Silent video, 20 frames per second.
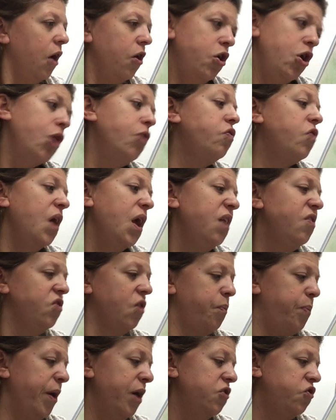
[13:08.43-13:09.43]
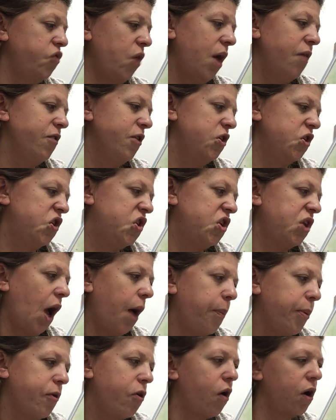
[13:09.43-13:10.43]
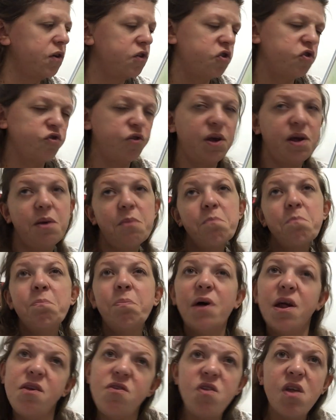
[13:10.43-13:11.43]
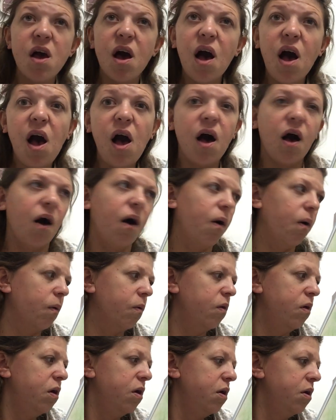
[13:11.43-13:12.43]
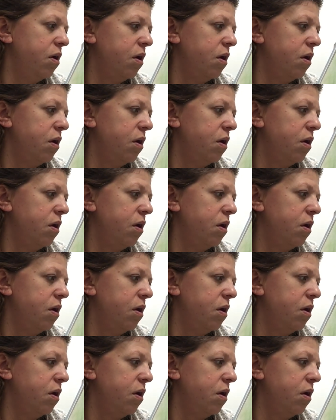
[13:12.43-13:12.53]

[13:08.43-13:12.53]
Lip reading: You'd think the bus driver could stop across the street, but no.